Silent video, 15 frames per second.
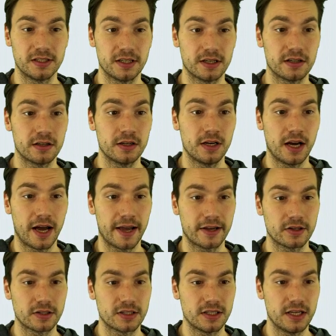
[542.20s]
here, I
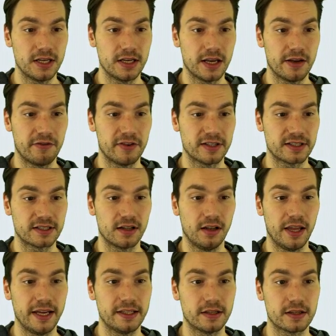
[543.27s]
can see if it's the
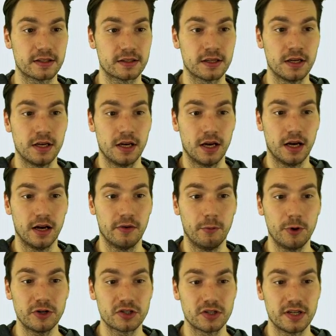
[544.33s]
latest
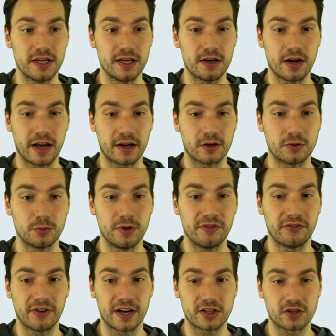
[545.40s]
version here. I could
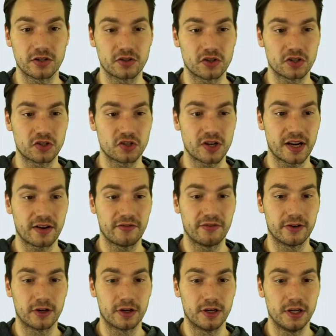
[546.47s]
refresh and just check
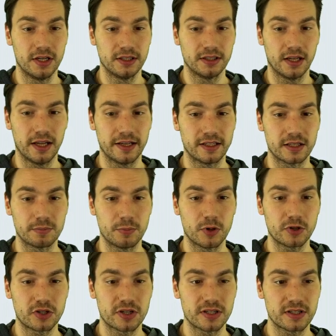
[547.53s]
for the latest
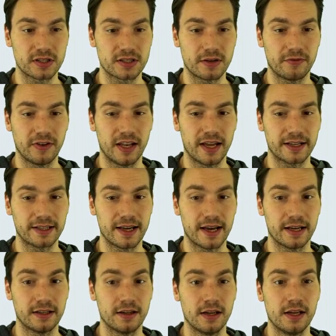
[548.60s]
pushes or something like
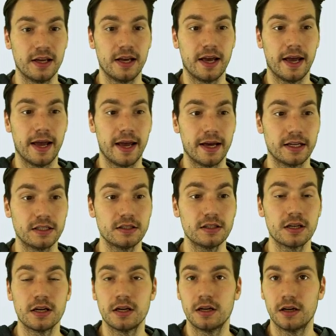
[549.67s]
that. And
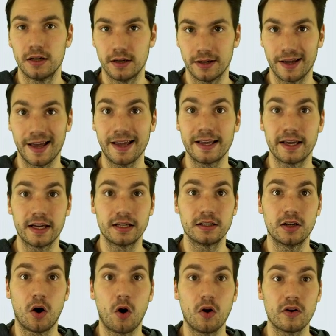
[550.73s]

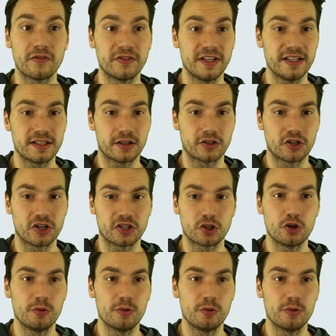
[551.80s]
again, all of these are just